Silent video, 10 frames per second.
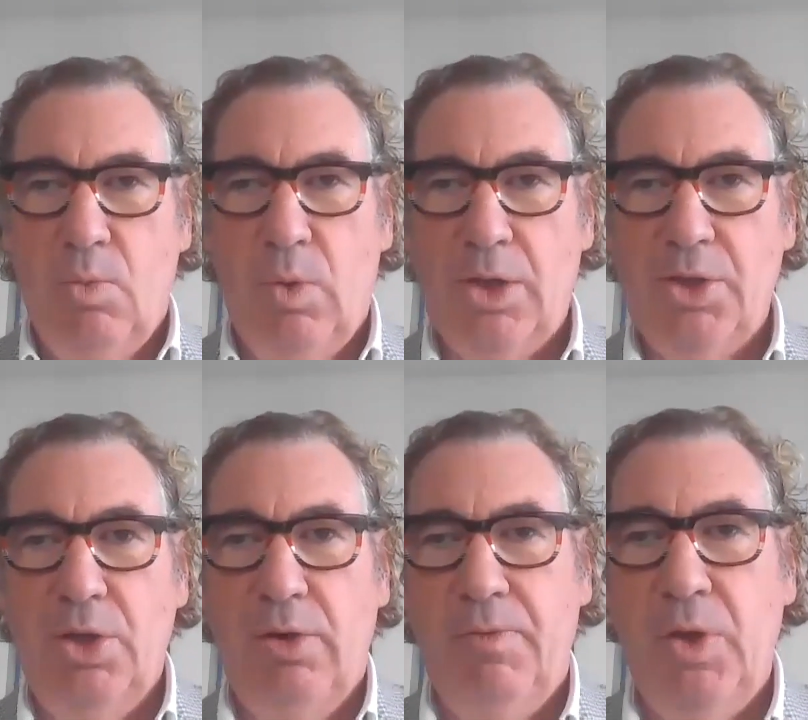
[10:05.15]
What's
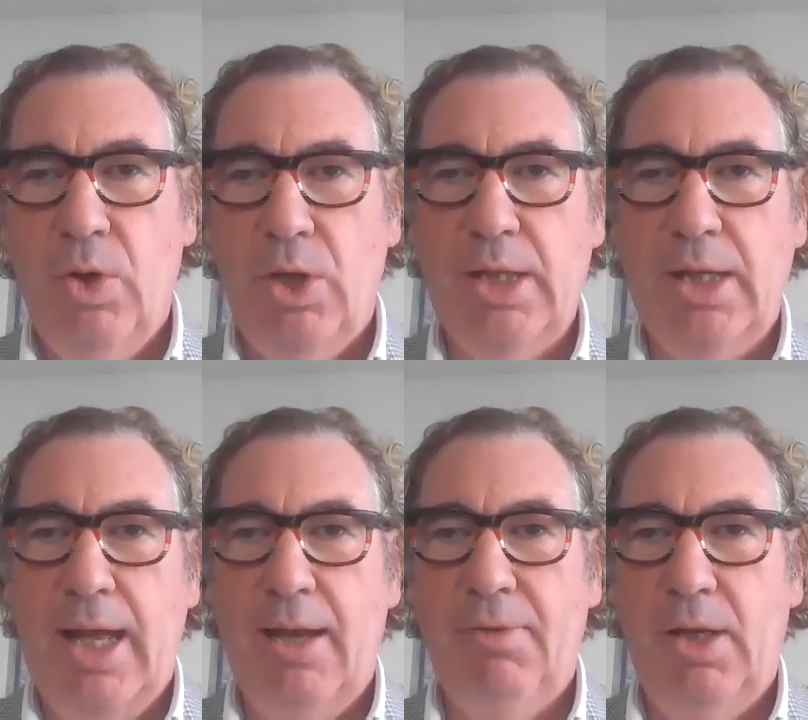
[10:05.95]
your view on the
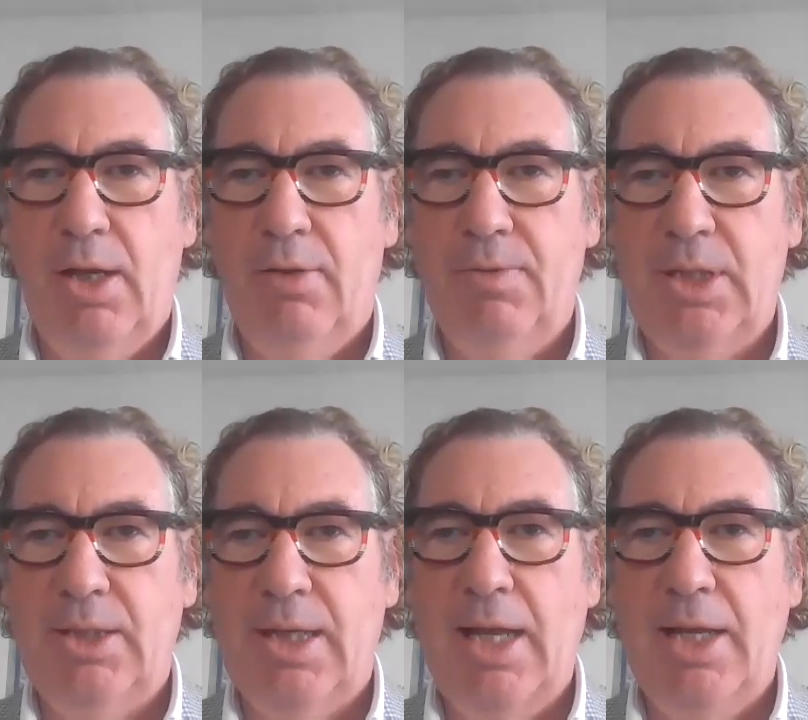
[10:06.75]
level of the
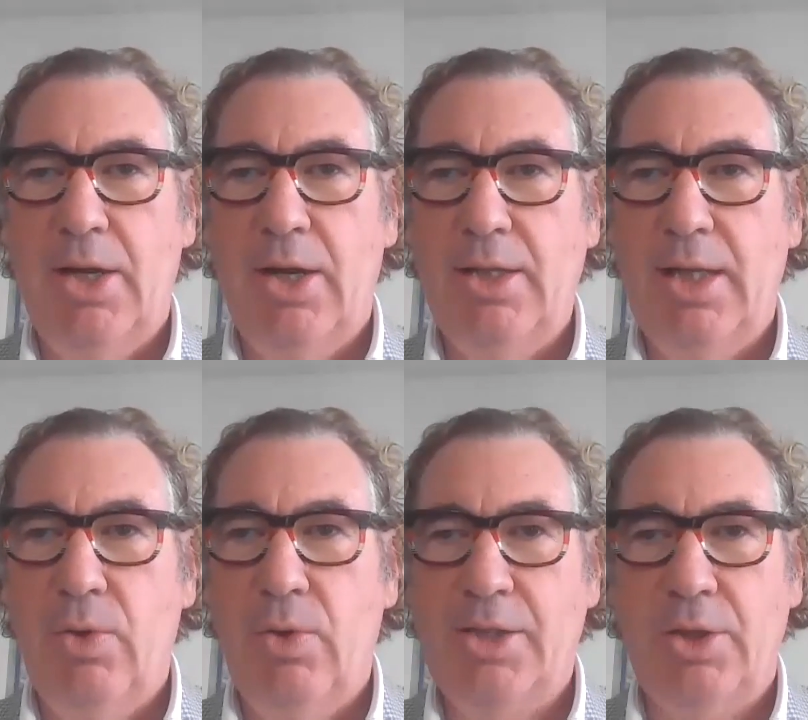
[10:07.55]
10-year in the
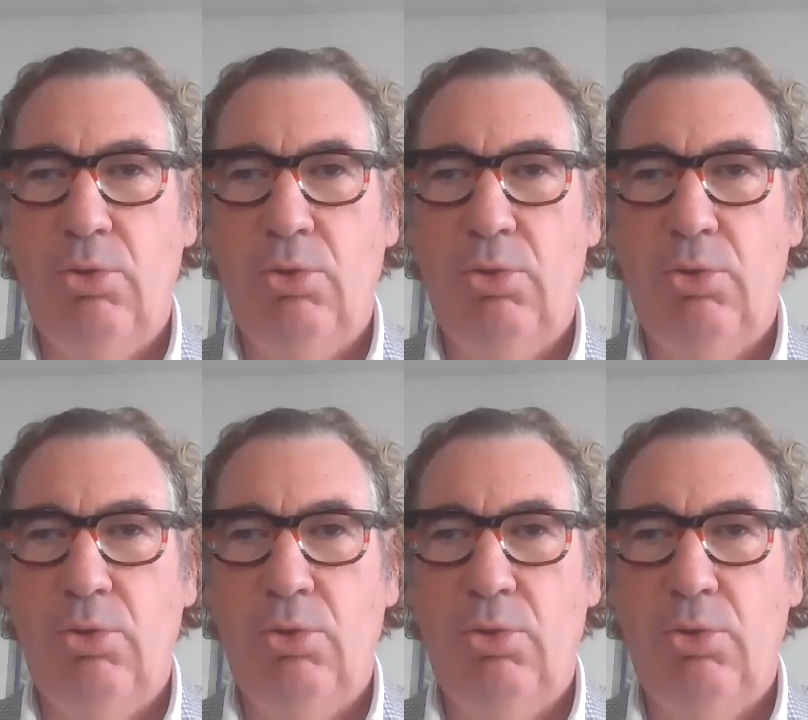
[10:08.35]
US?